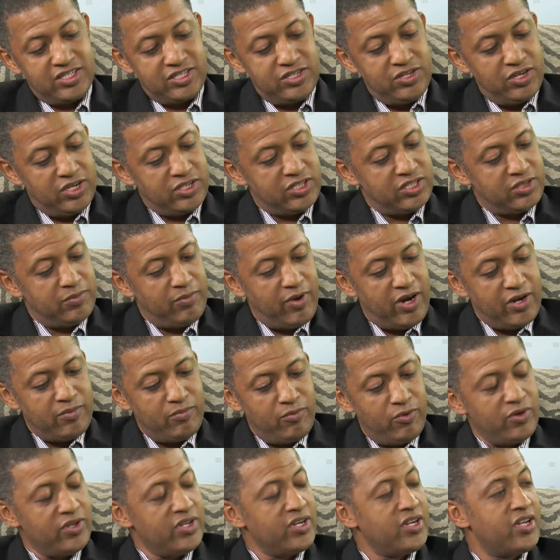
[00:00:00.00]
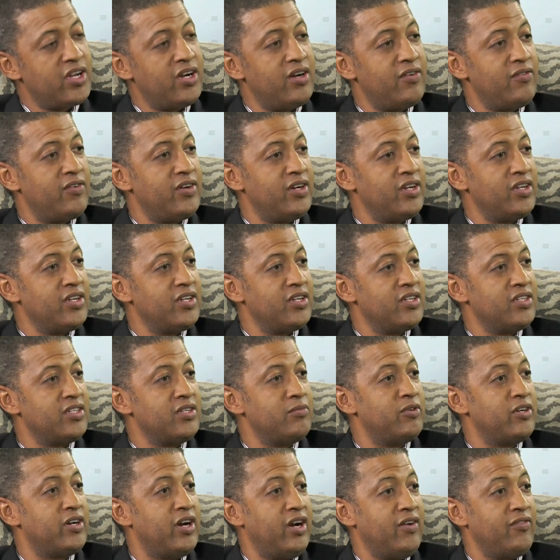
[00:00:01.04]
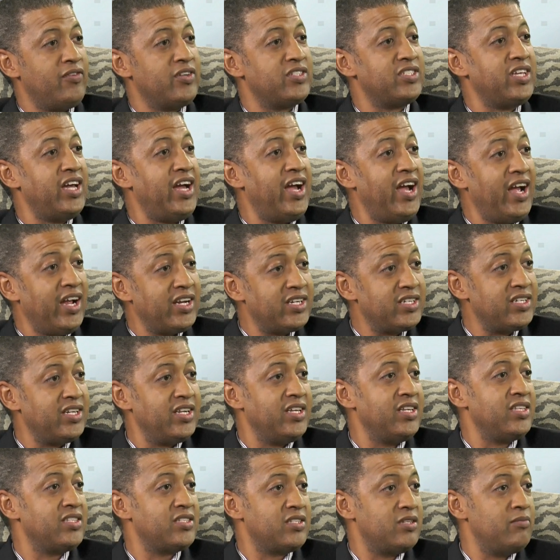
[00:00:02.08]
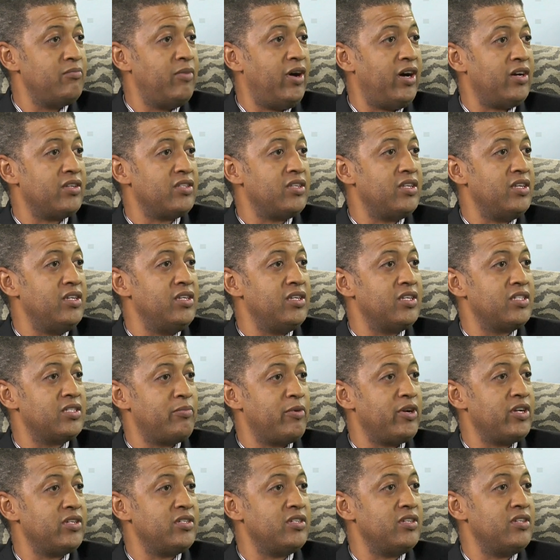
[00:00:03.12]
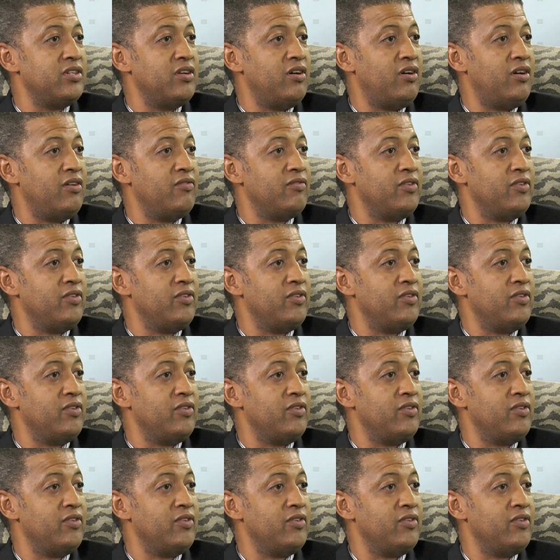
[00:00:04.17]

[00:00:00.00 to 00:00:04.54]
It's about more than covering demographics. Actually, it's about an expression of